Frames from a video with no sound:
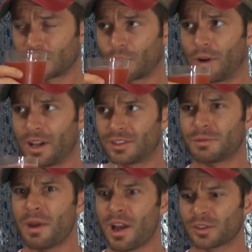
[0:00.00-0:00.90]
So it
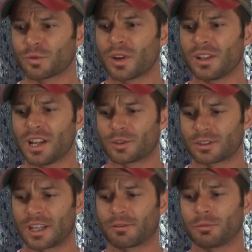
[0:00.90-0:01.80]
smells real
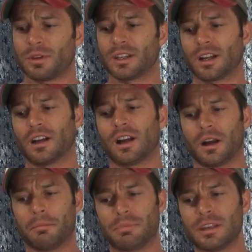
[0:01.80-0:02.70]
interesting for being
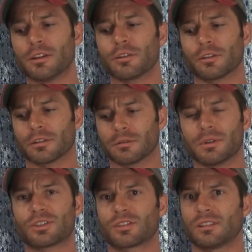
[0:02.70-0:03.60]
a beer
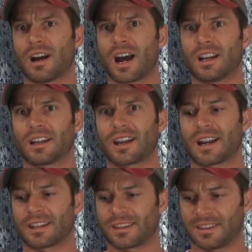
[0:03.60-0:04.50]
Michelada
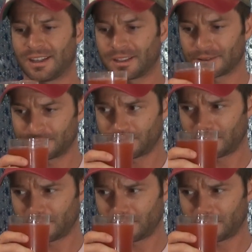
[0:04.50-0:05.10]
kind of thing.